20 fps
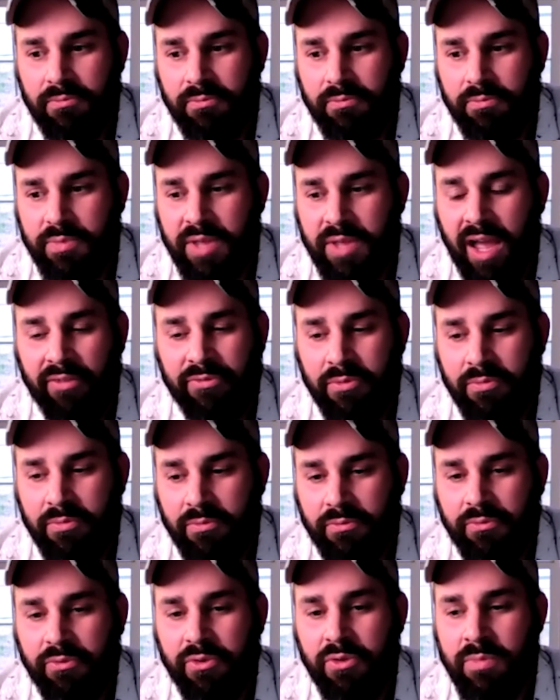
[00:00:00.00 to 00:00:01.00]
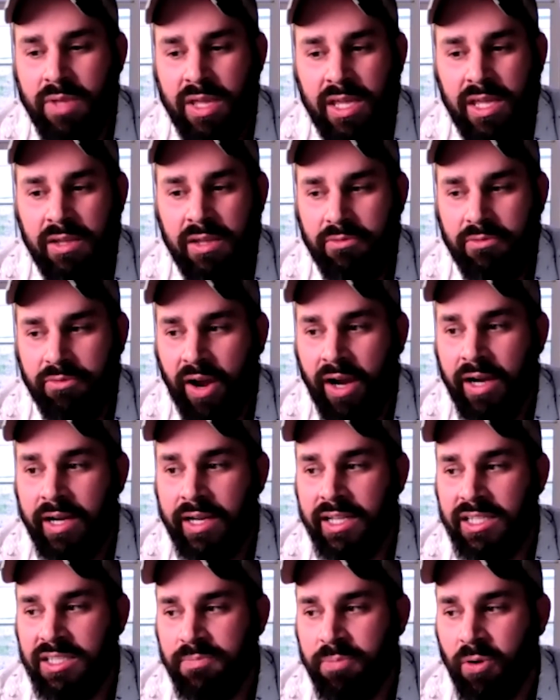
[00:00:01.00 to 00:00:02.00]
yeah, for me, finding
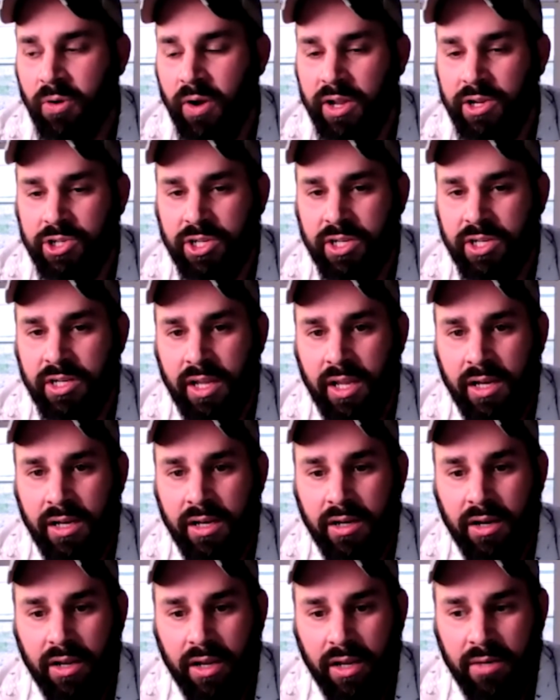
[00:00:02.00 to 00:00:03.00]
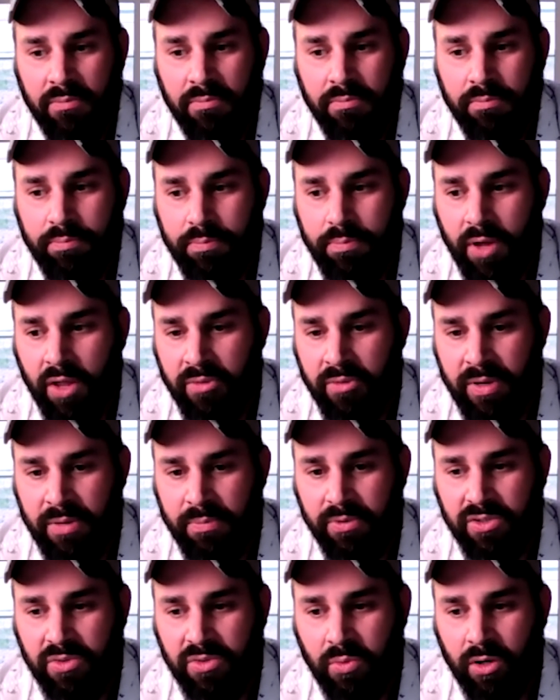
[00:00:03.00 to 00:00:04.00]
inspiration in other
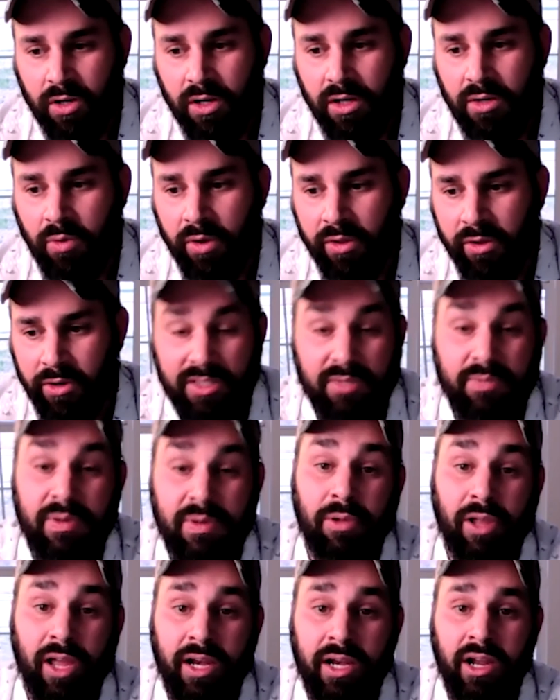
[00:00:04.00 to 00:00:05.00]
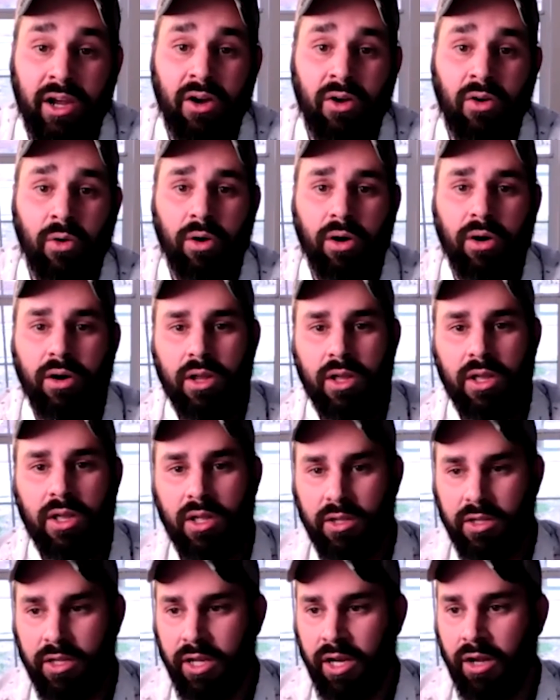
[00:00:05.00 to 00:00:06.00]
people's work, whether it's people I know or,
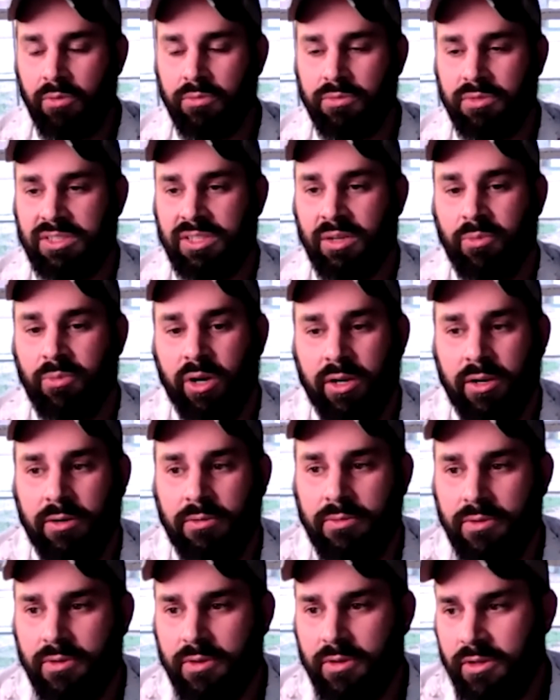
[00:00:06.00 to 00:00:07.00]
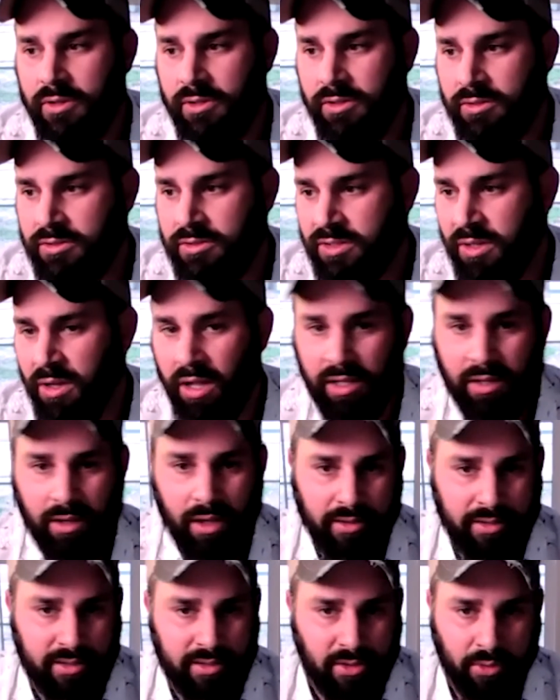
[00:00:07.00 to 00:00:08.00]
someone,
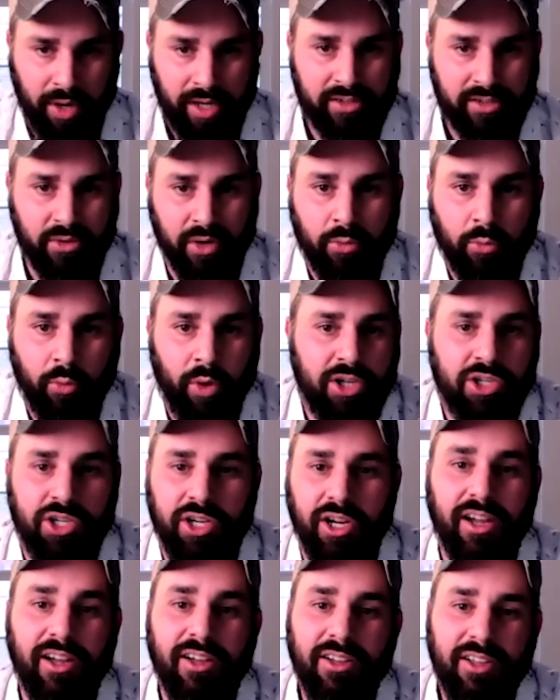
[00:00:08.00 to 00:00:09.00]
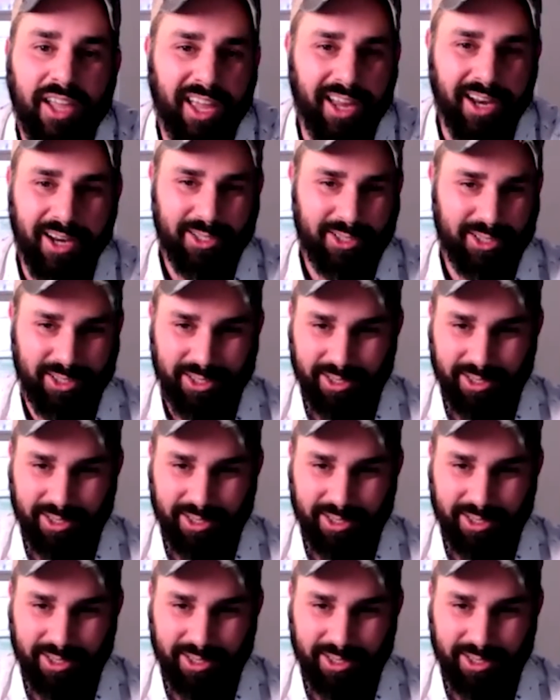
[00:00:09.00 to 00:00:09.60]
a director in Russia, and it's,